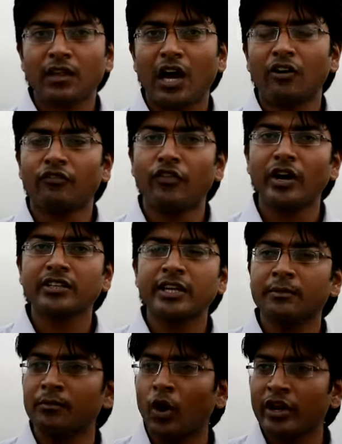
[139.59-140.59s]
I've worked
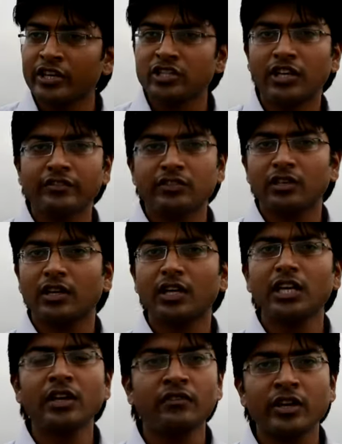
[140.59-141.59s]
in morning shifts,
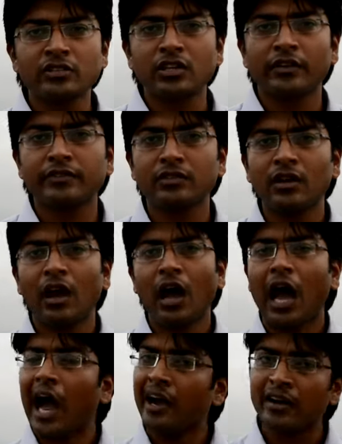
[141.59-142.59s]
evening shifts,
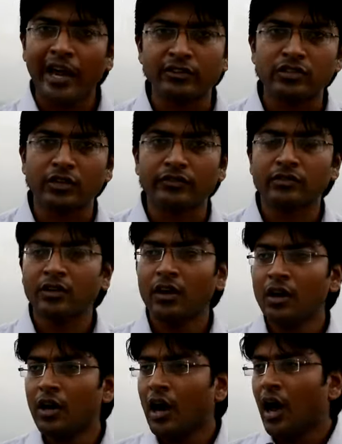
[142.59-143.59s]
and night shifts.
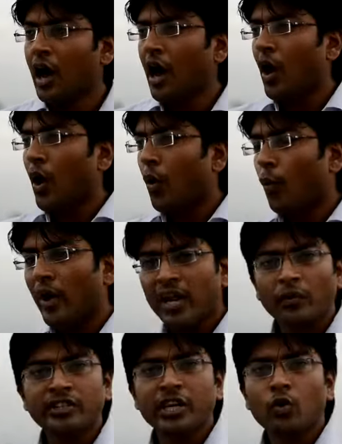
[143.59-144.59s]

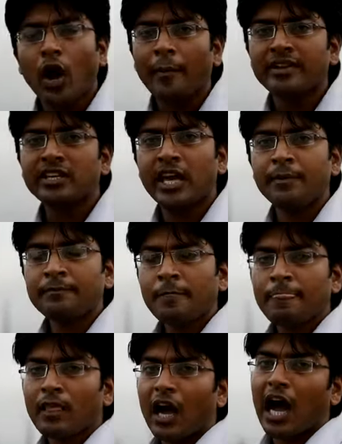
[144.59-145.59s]
Whenever the requirement came,
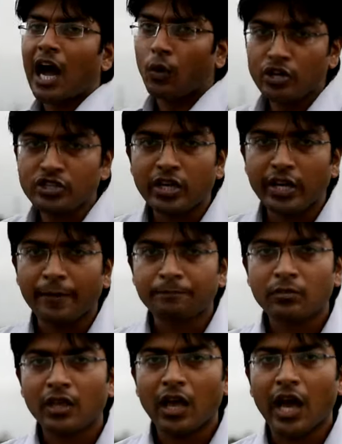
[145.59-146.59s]
I was there
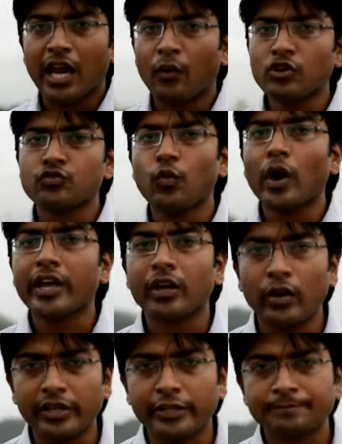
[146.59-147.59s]
and I was working
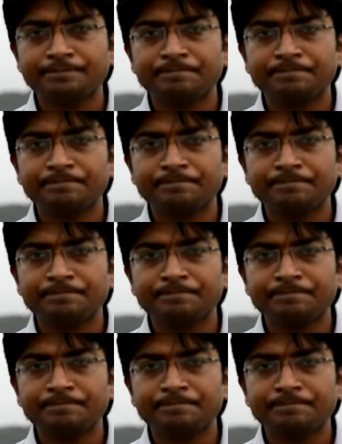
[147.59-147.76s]
on it.